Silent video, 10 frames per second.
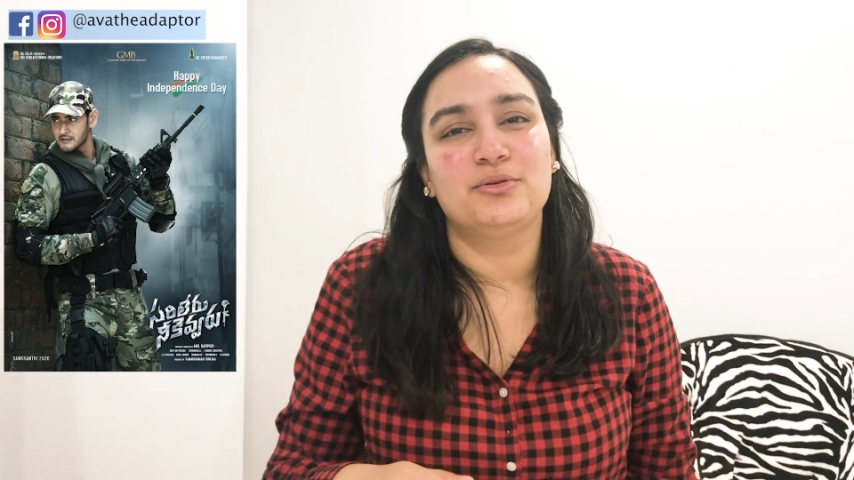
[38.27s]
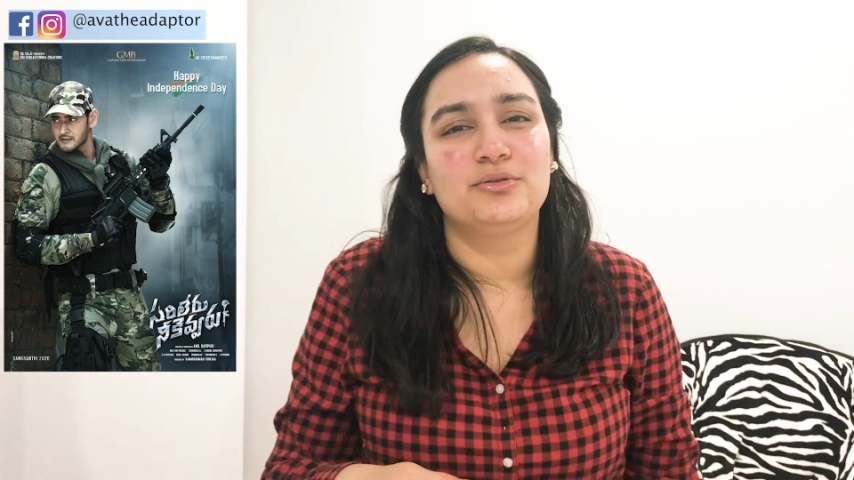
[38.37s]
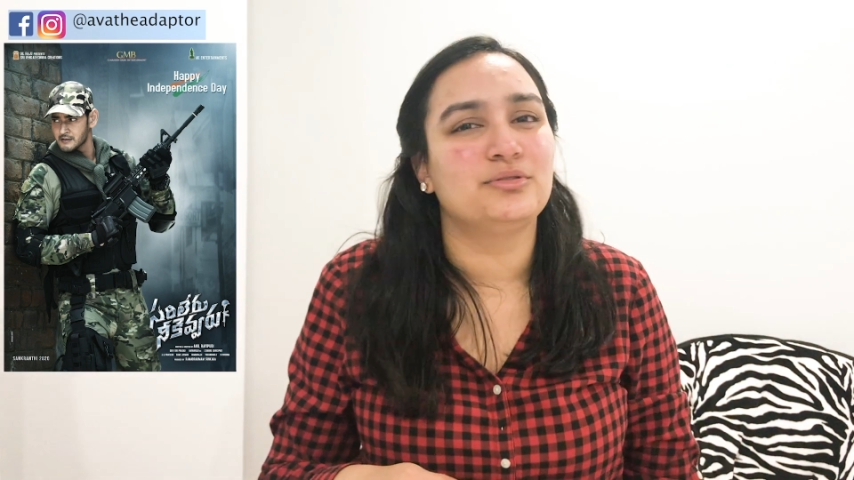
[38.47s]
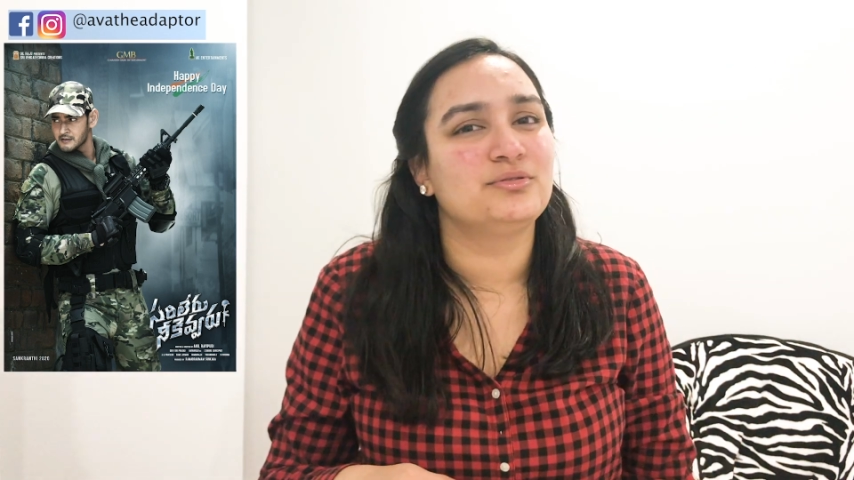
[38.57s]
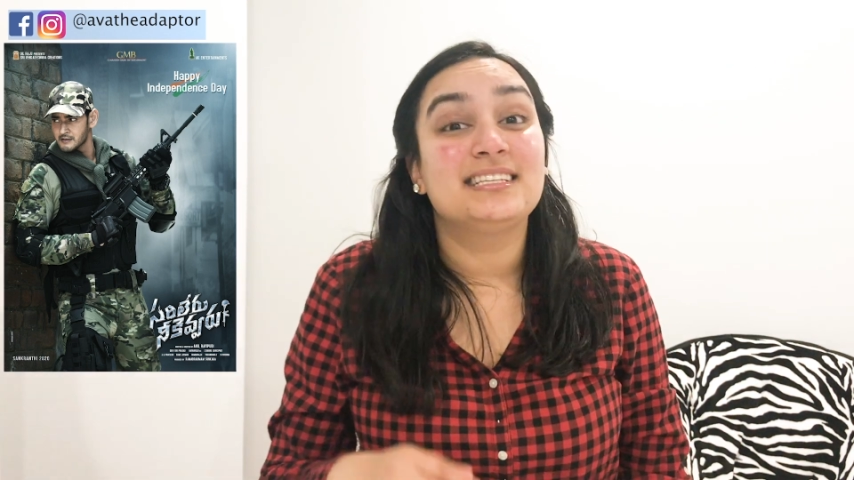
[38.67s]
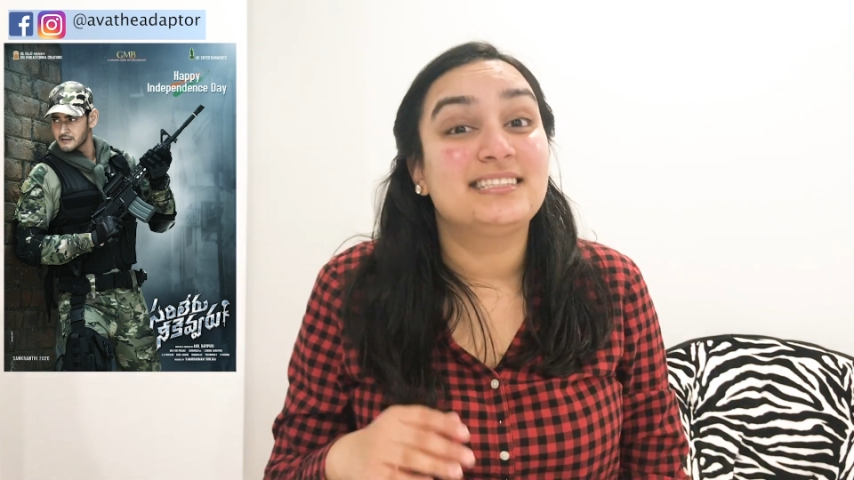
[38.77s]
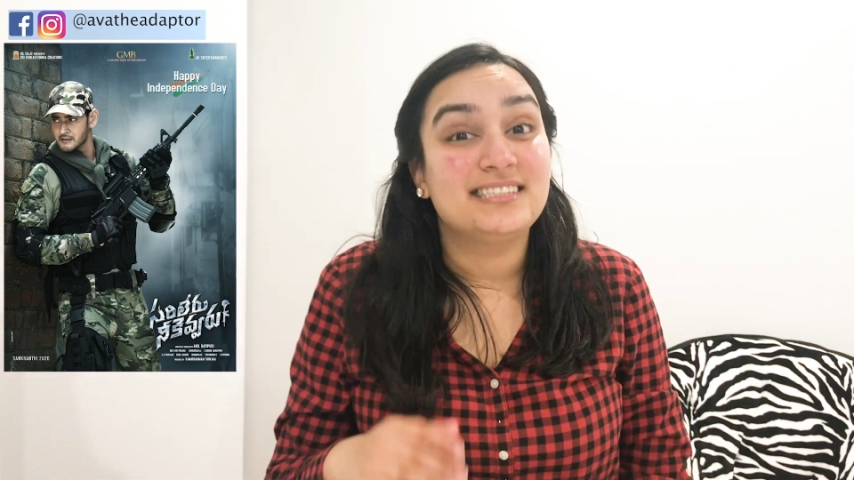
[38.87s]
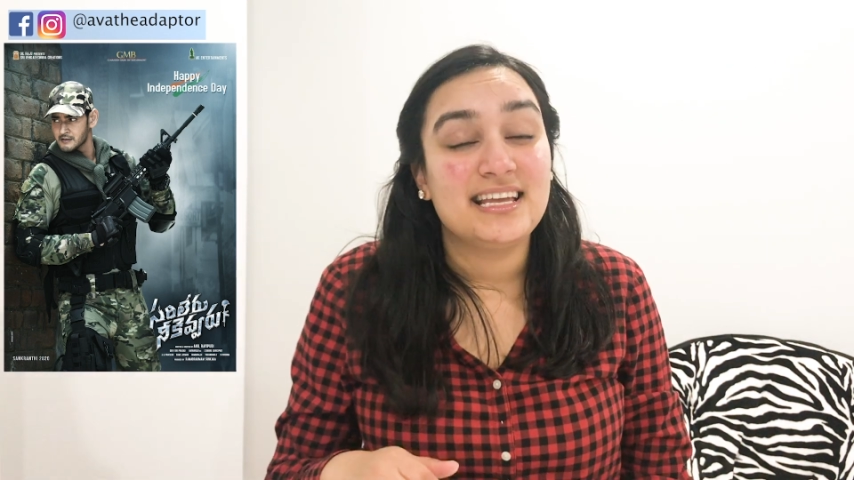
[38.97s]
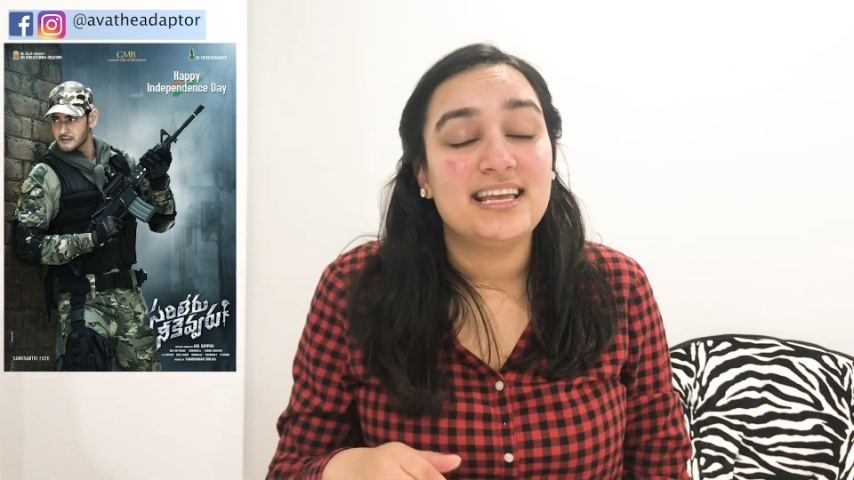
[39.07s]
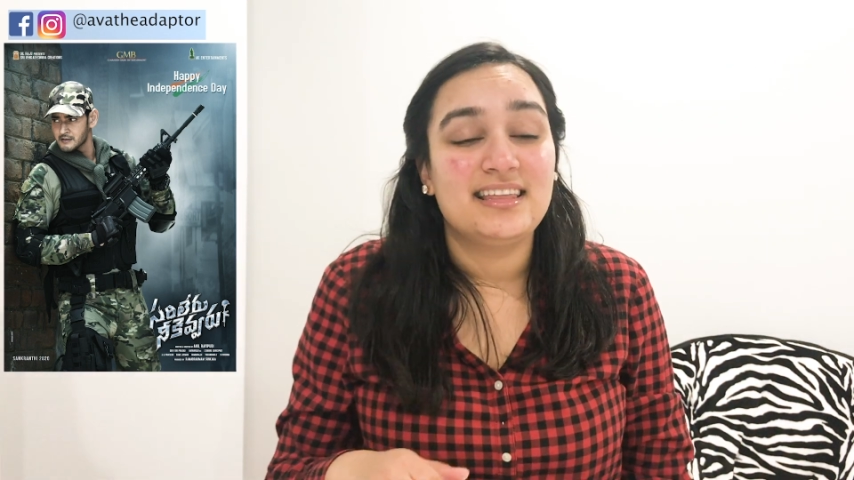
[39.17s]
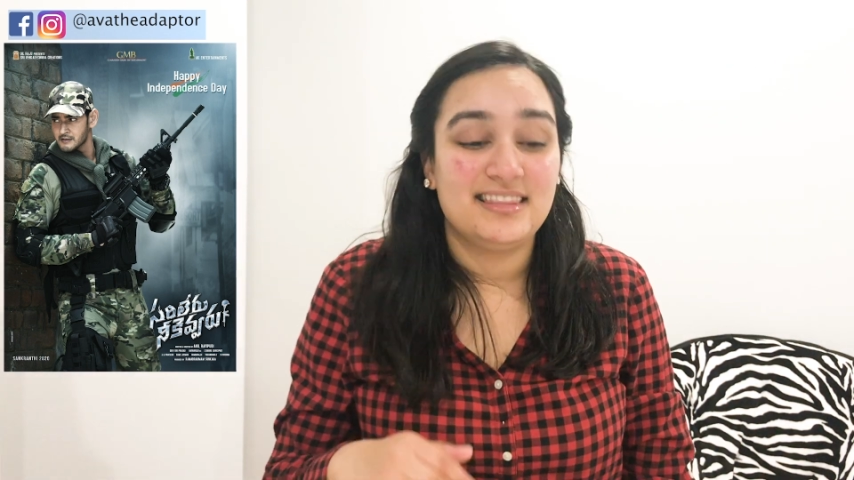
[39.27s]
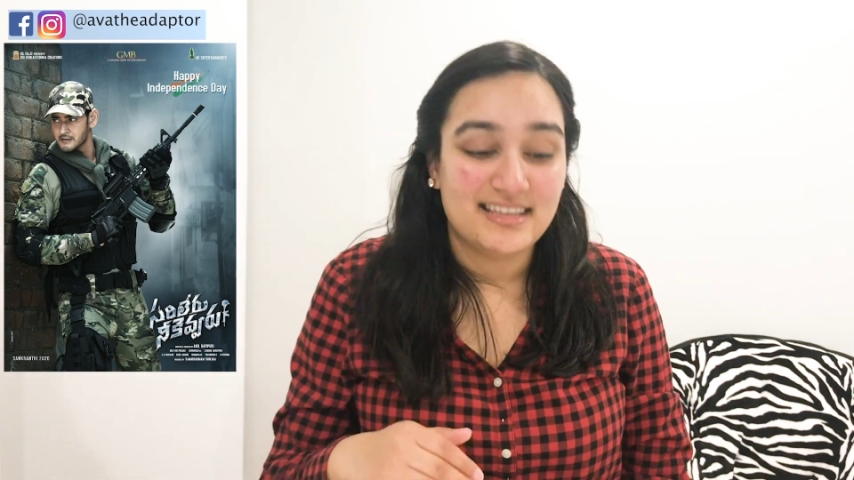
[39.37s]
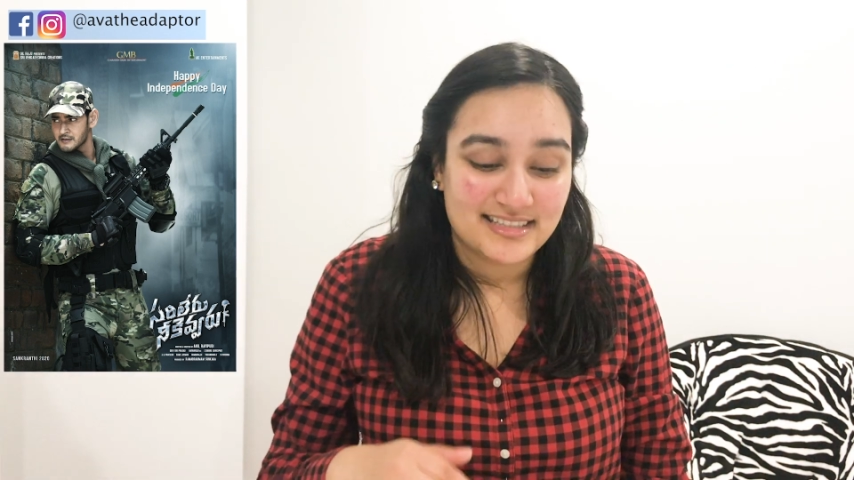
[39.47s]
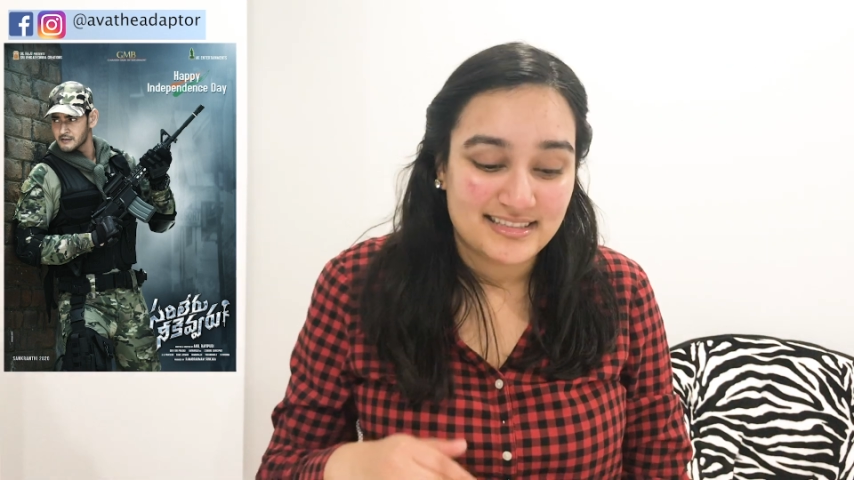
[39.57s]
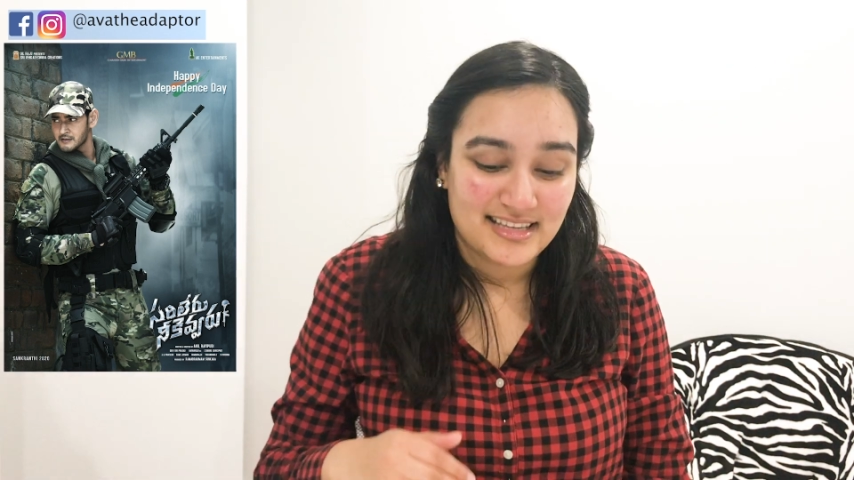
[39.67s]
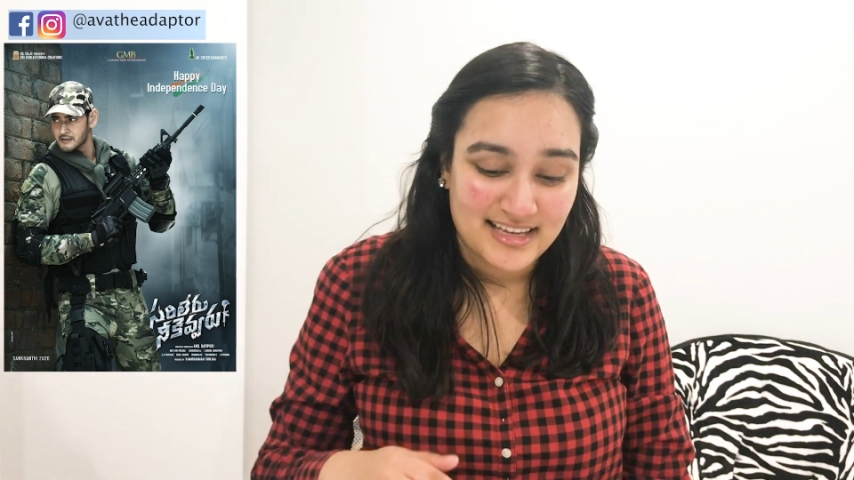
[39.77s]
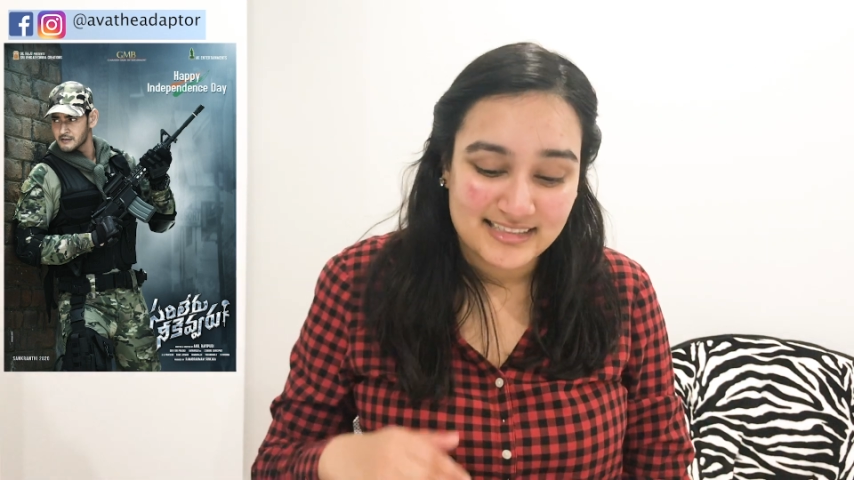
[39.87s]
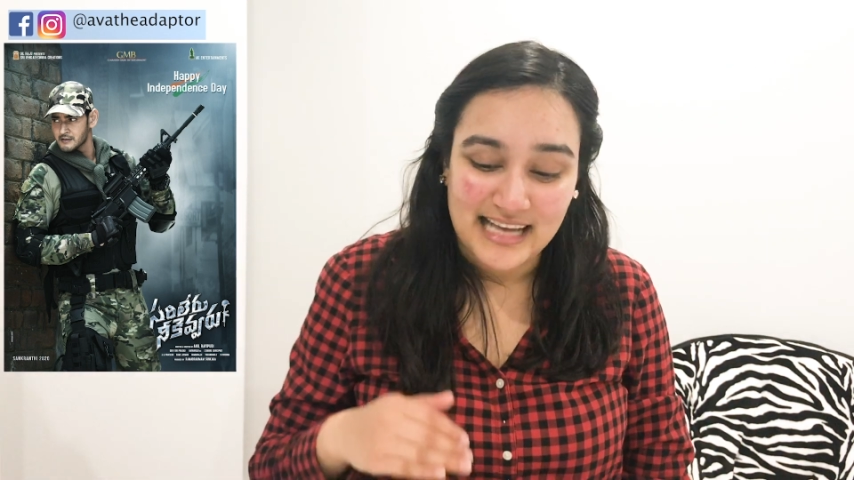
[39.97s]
oof, to see these things